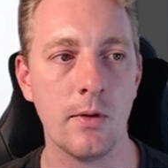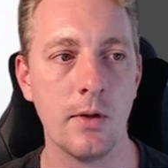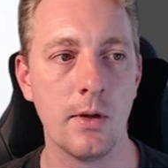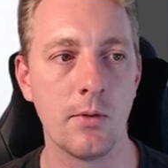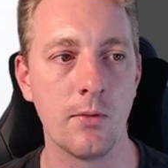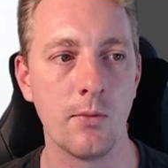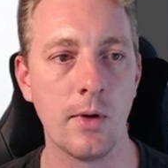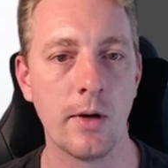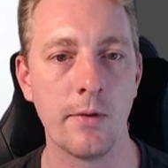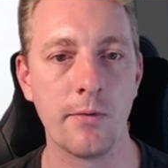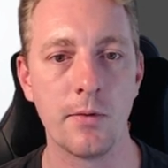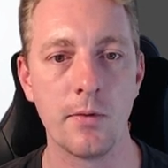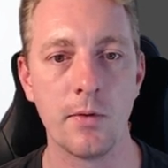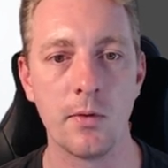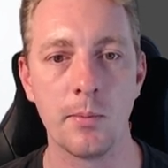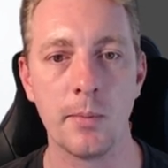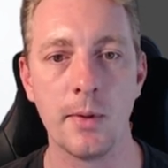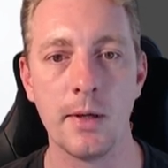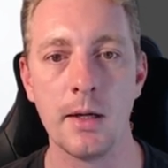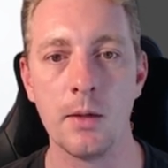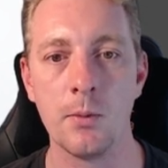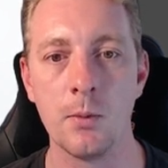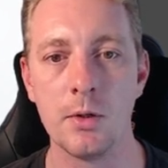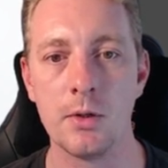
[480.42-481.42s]
this reference
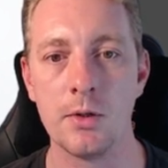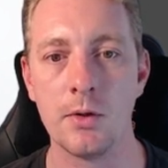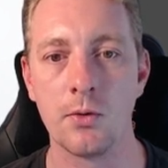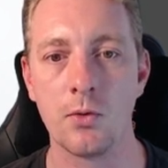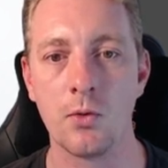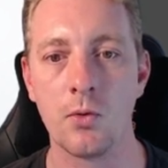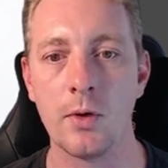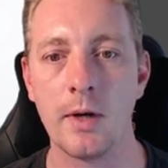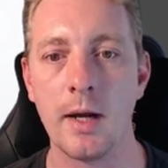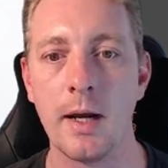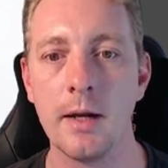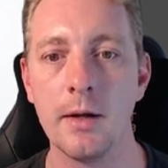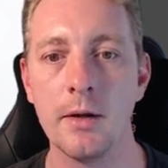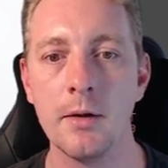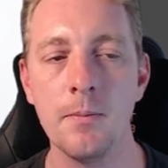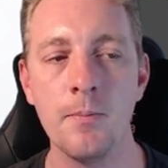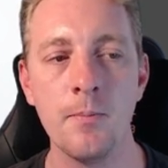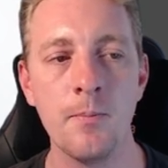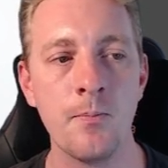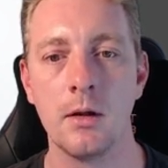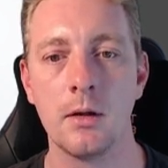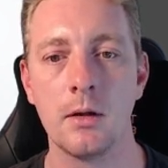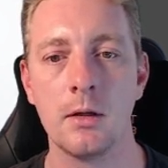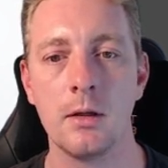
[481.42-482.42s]
plane we just created,
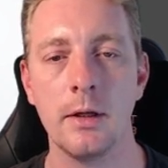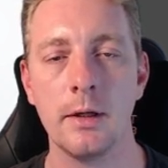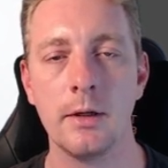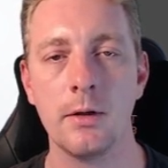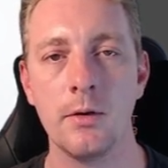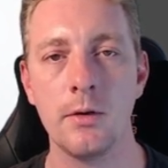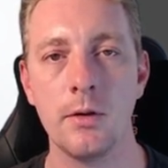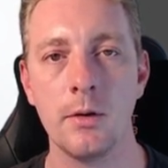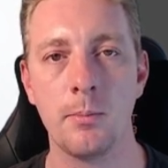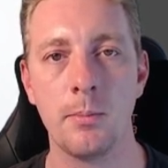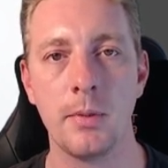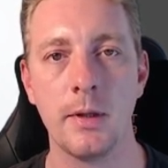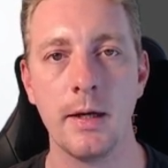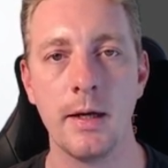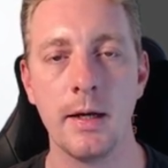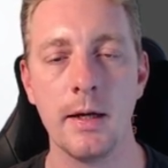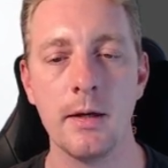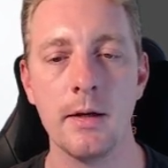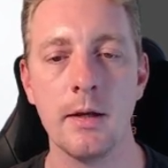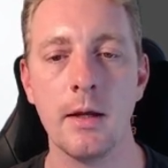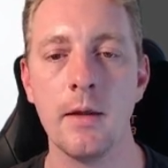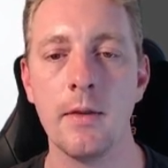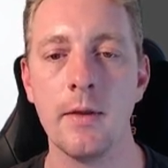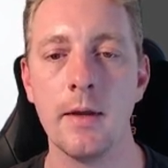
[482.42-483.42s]
click on the
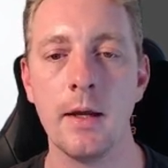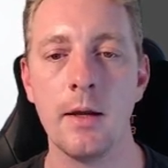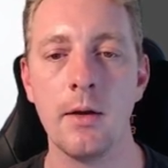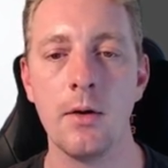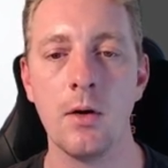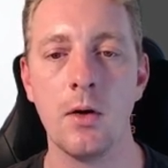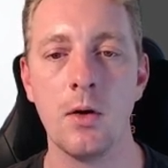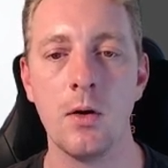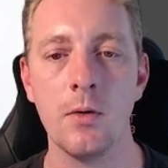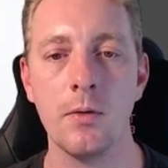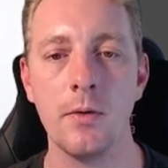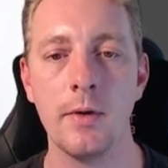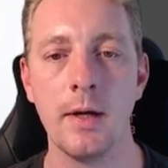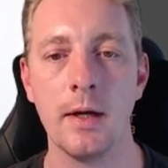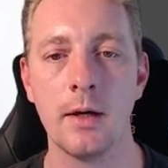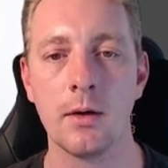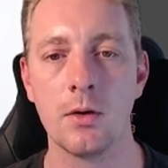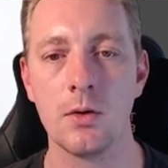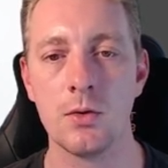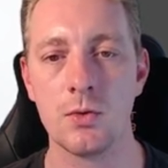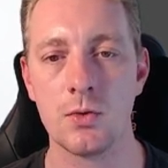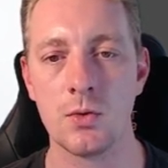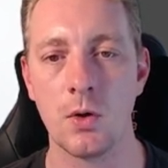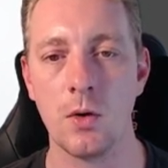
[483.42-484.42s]
plane and then hold down
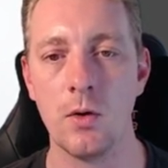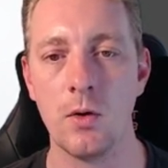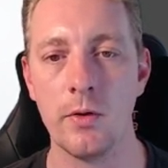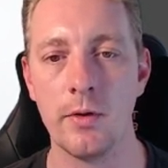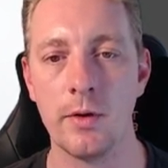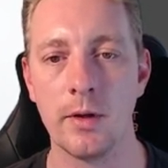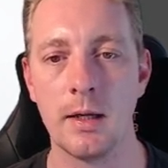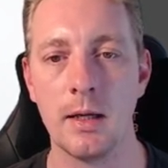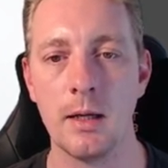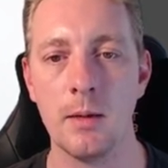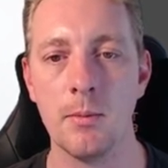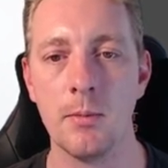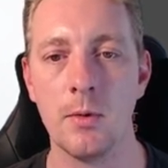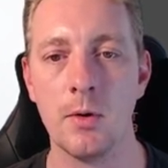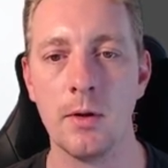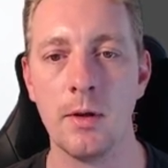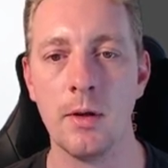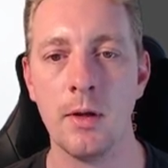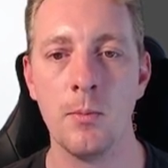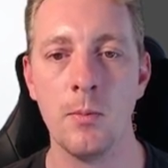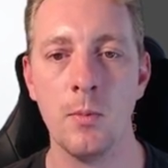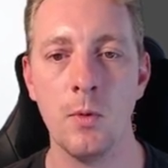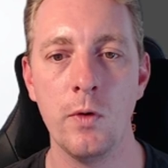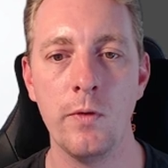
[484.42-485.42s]
Control on the keyboard.
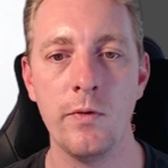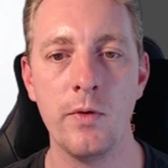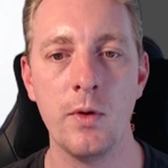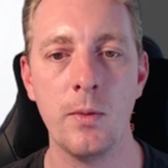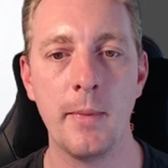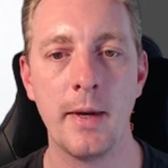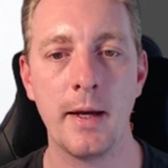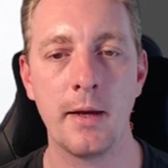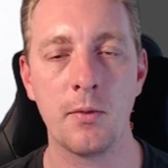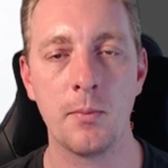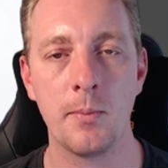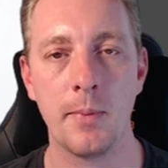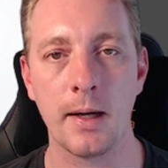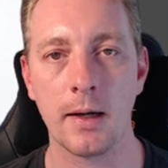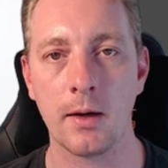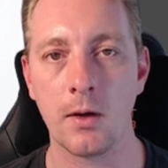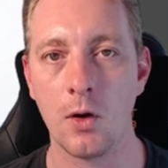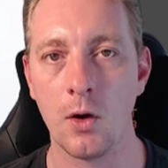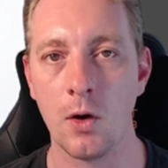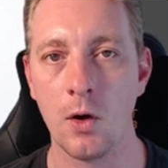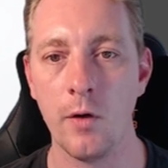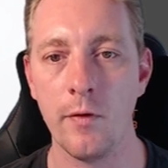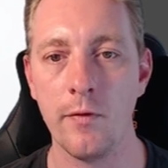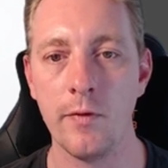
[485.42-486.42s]
Move your mouse back
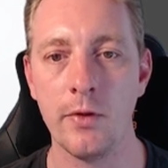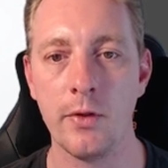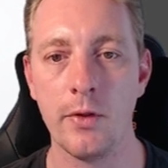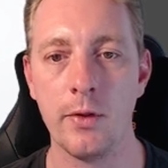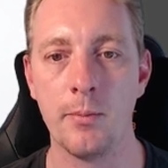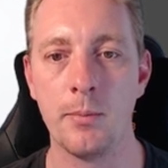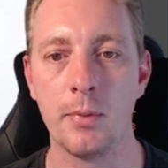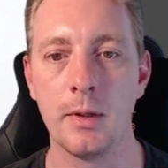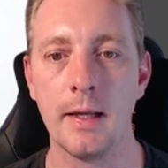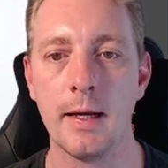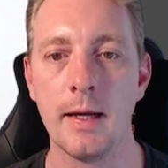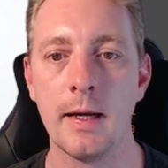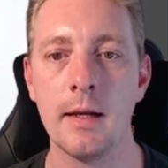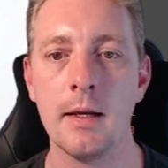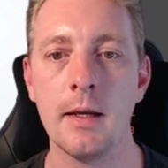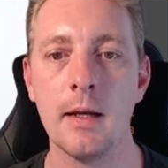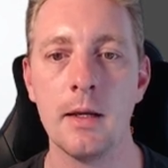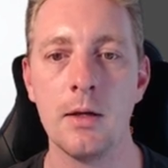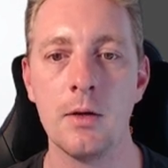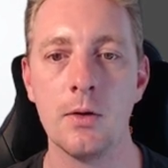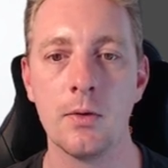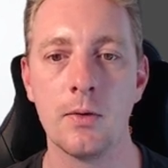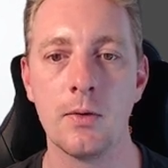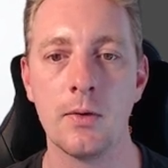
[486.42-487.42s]
over the plane
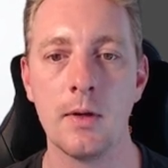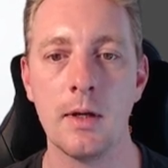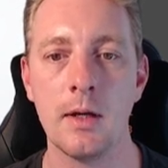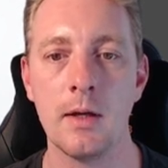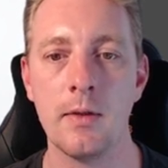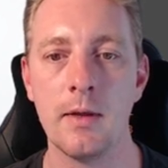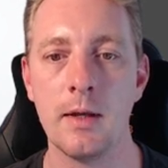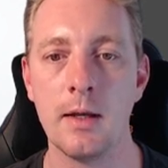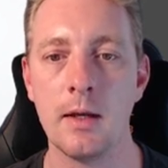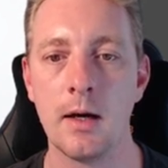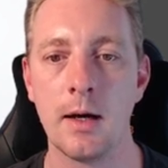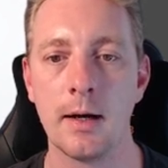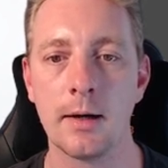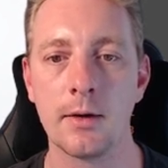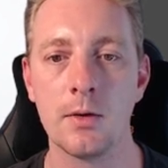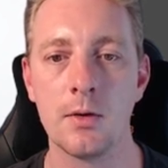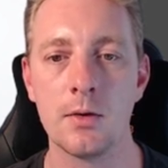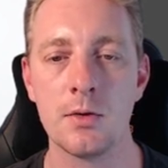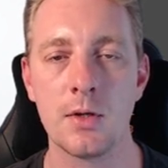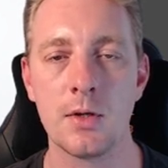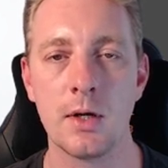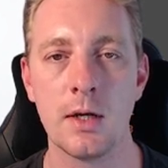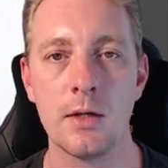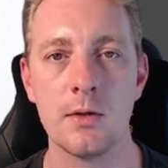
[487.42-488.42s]
and you'll see the
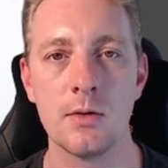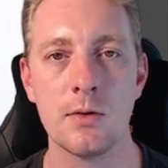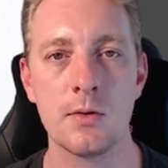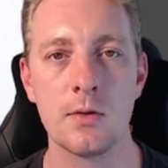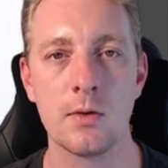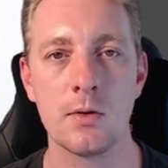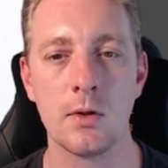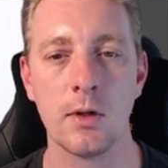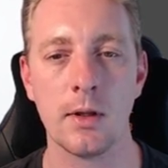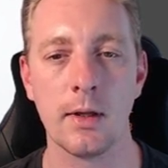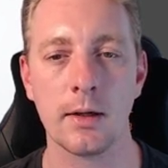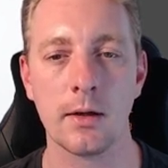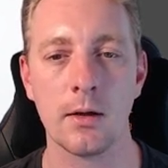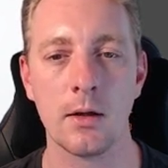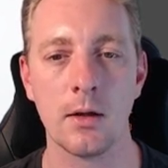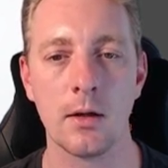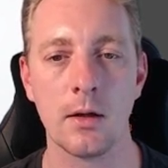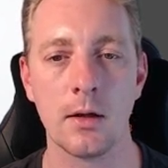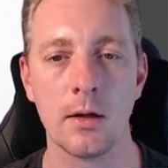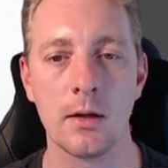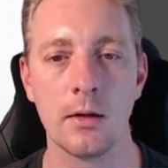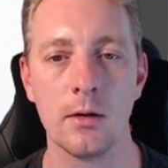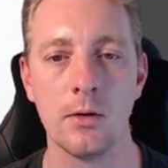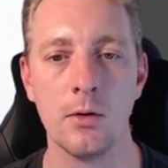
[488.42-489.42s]
icon changes to like
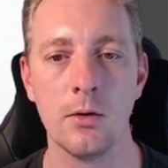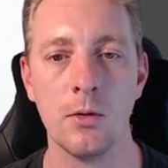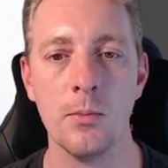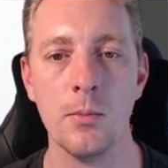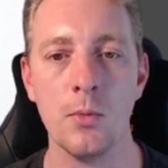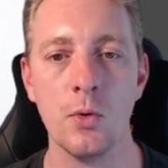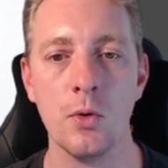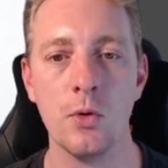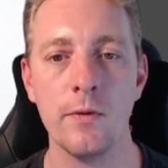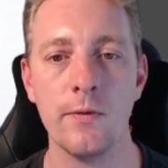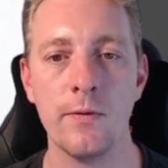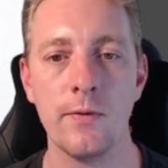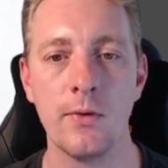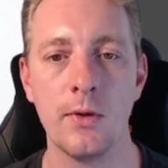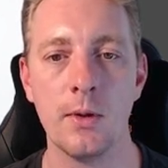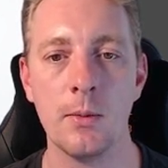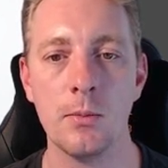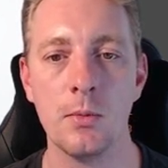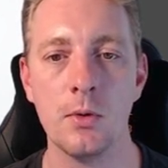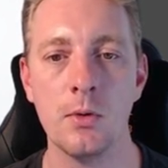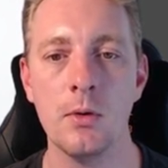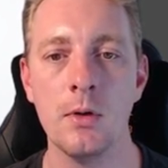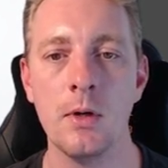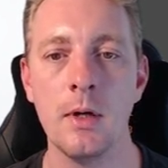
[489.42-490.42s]
a, a little move
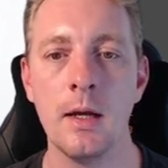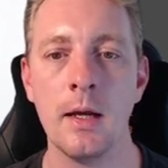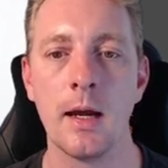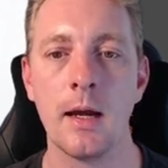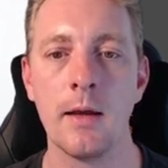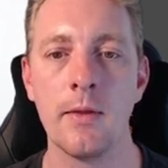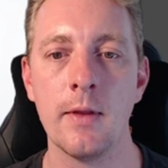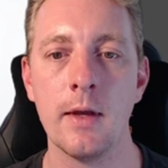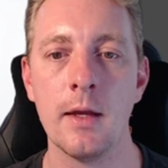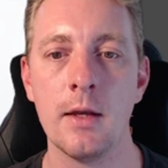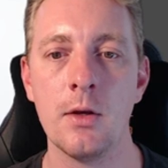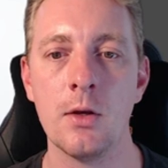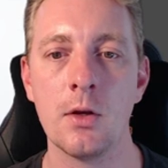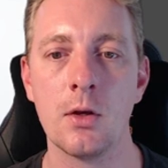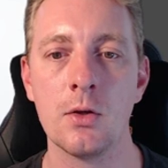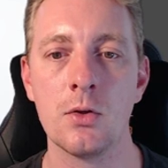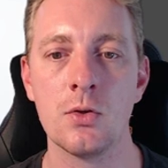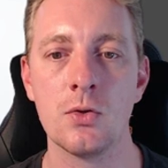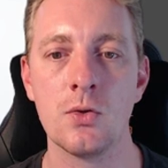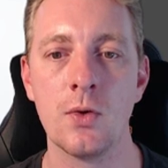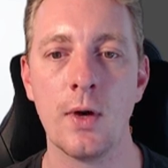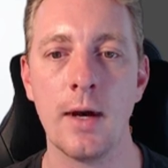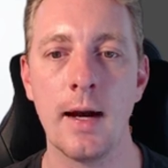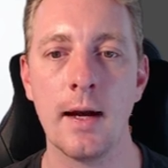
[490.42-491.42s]
symbol, and then you
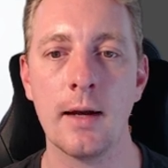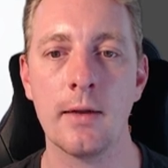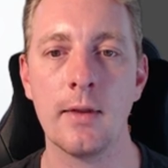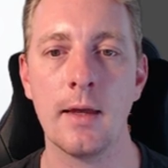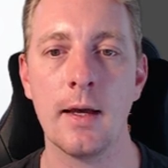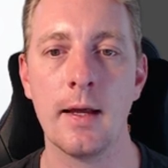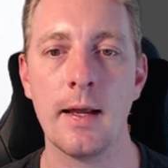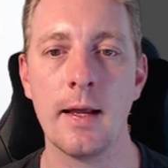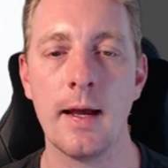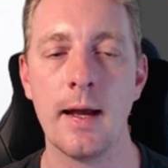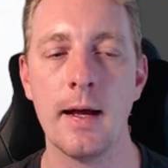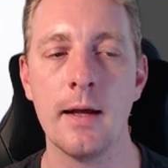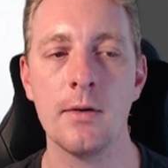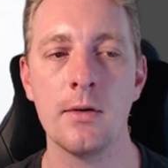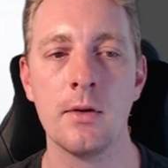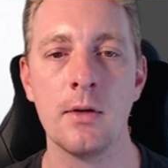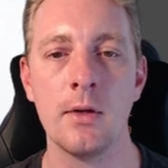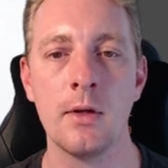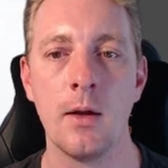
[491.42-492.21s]
can drag that out,